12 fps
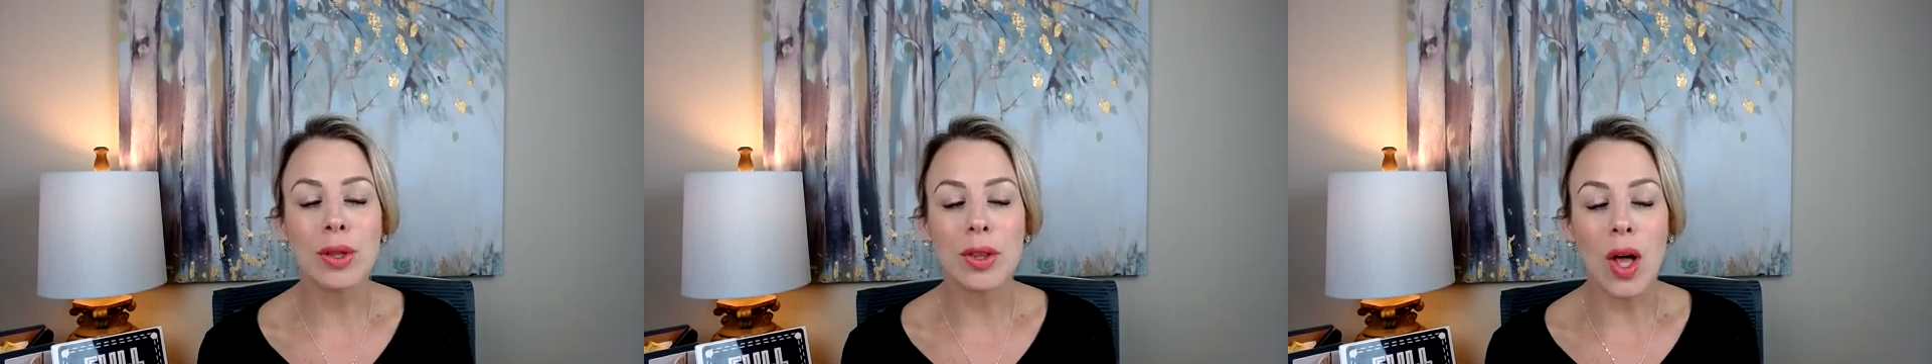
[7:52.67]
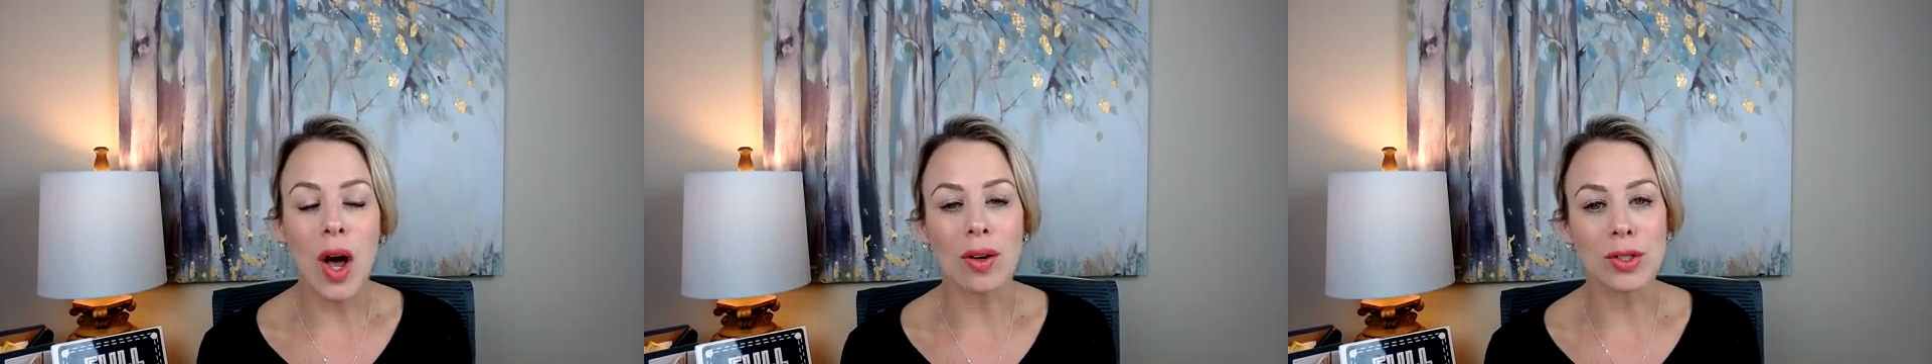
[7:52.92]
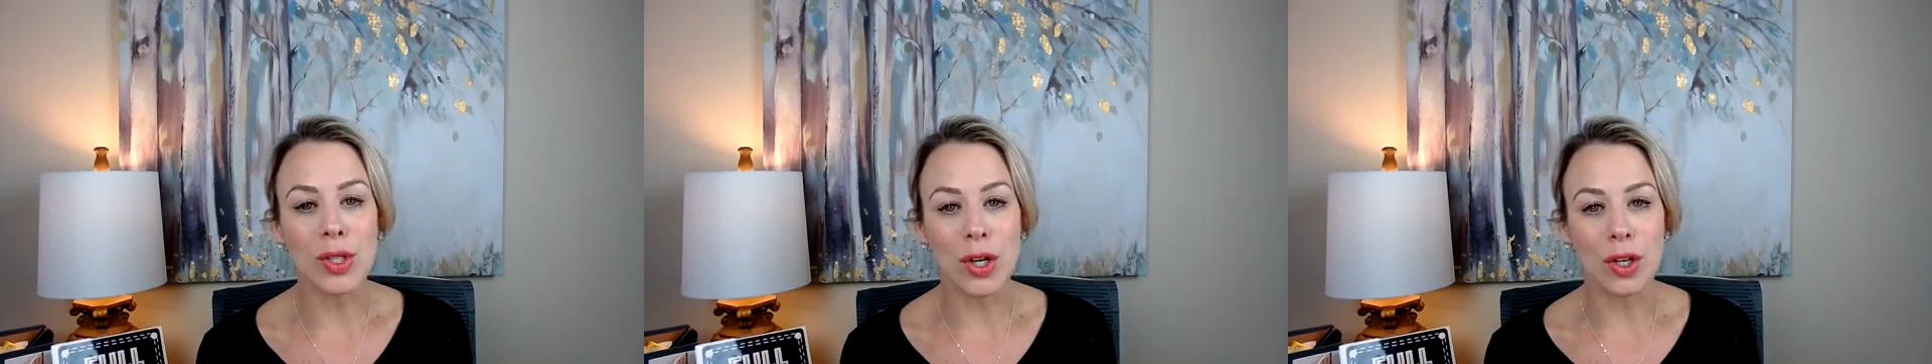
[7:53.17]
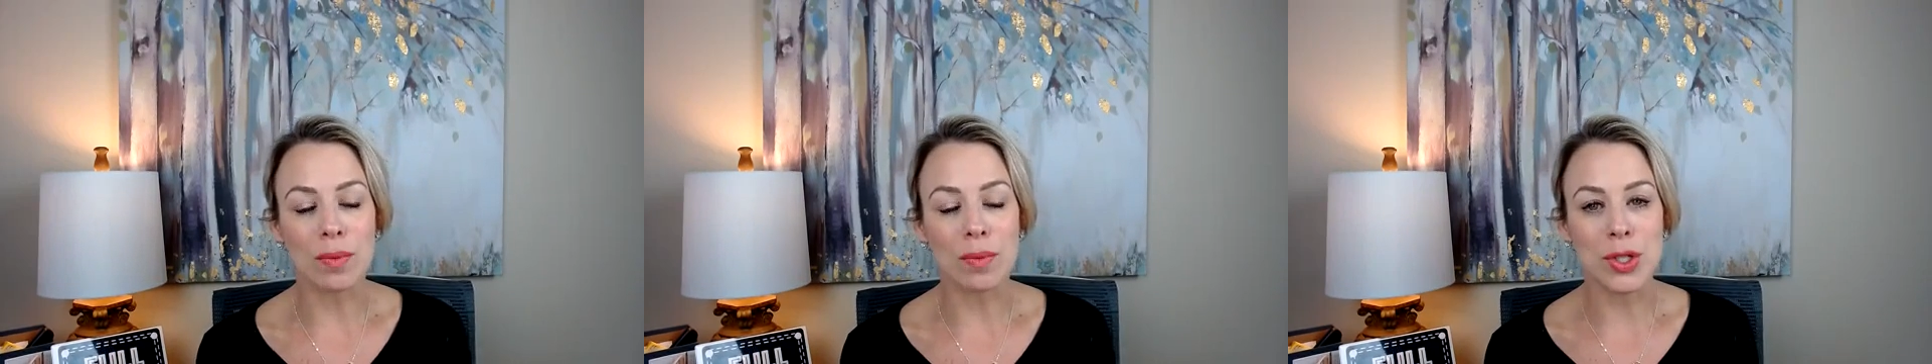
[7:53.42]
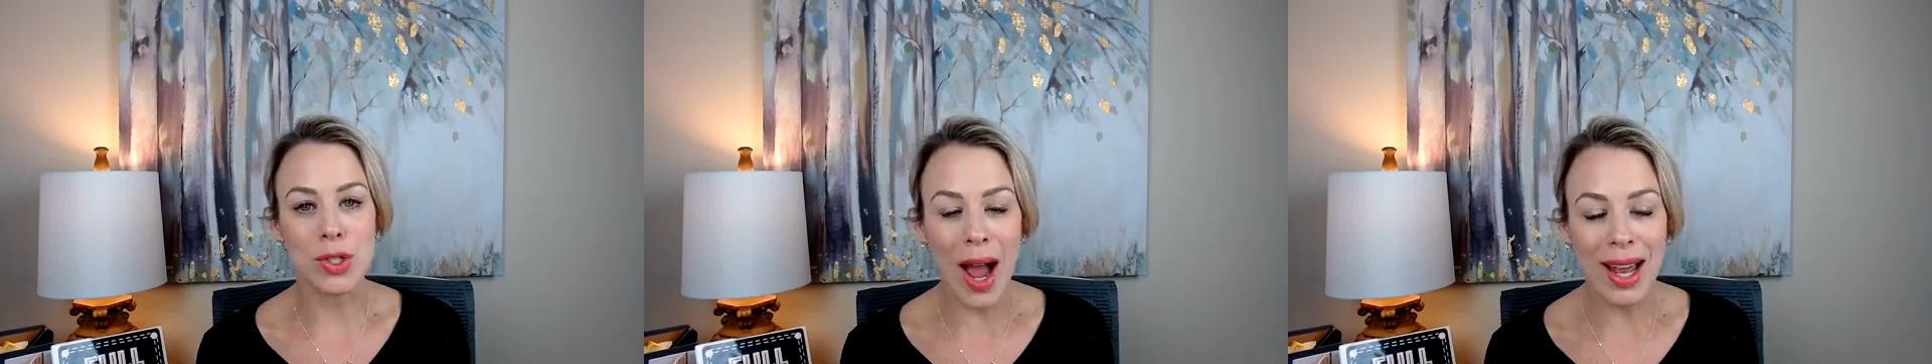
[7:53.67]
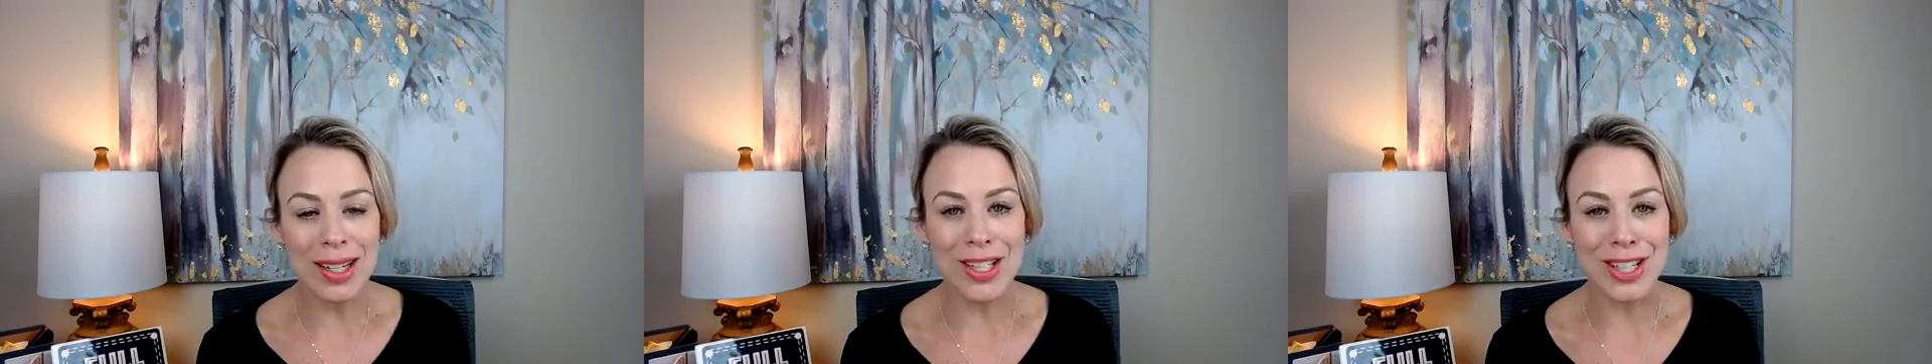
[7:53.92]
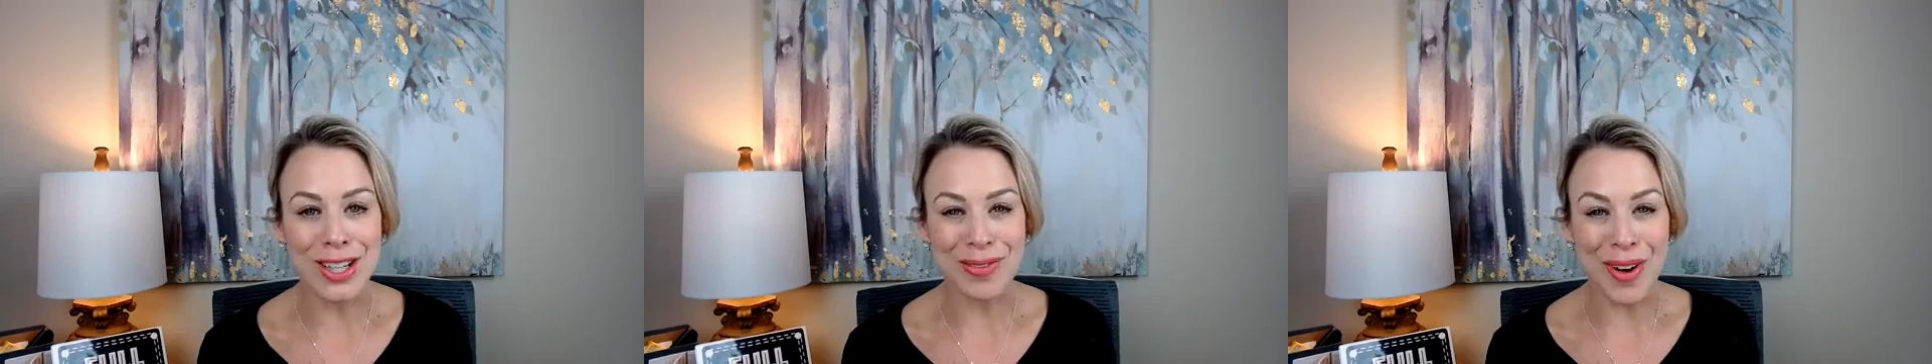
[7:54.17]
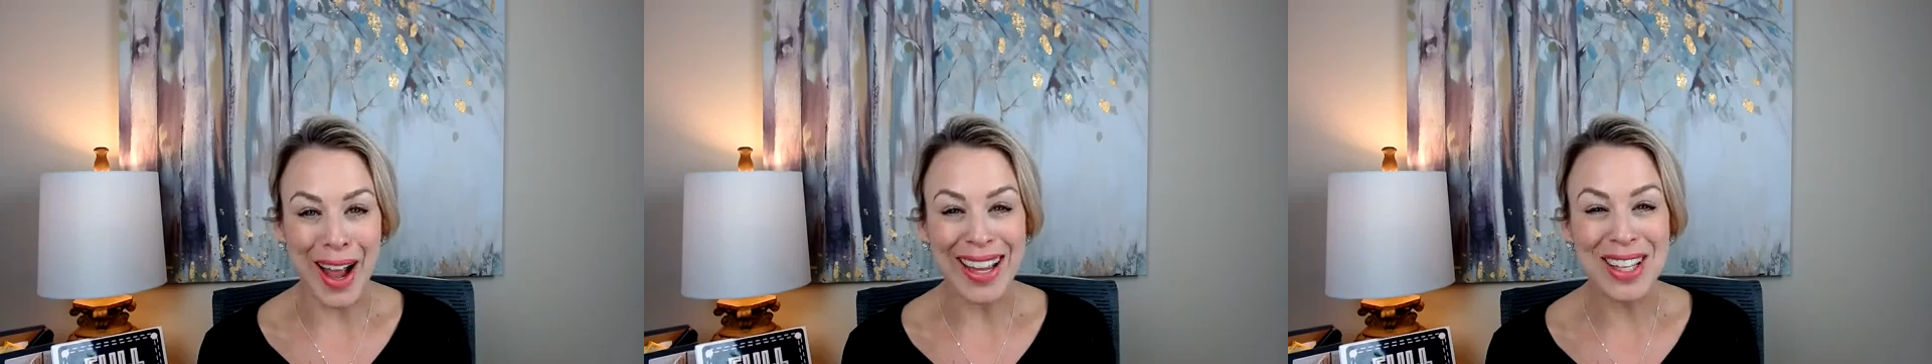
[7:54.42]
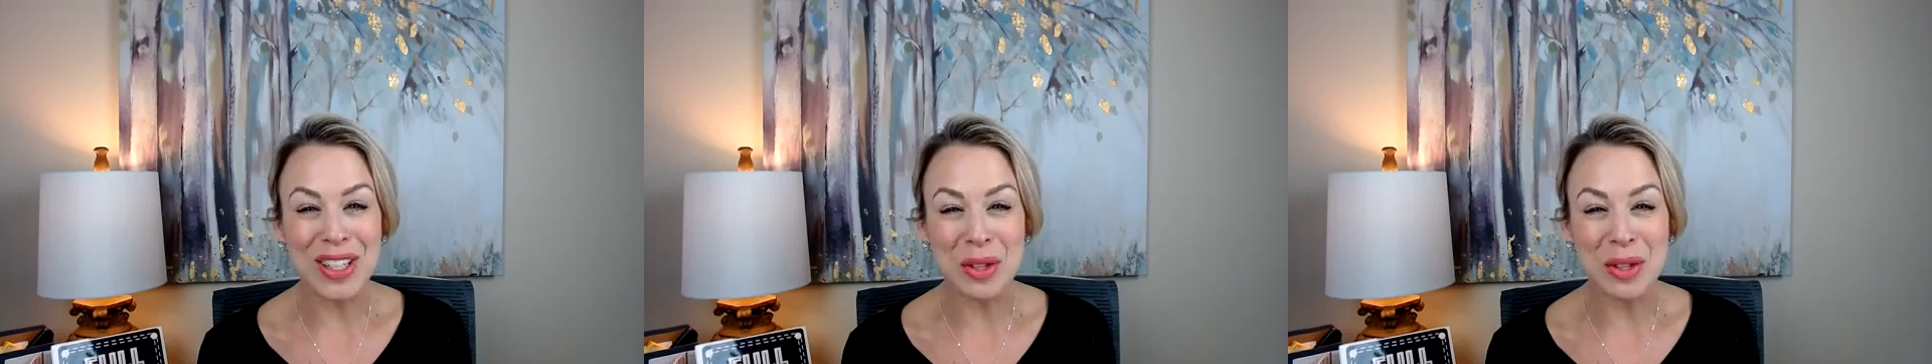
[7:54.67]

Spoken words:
long-term strategy, right?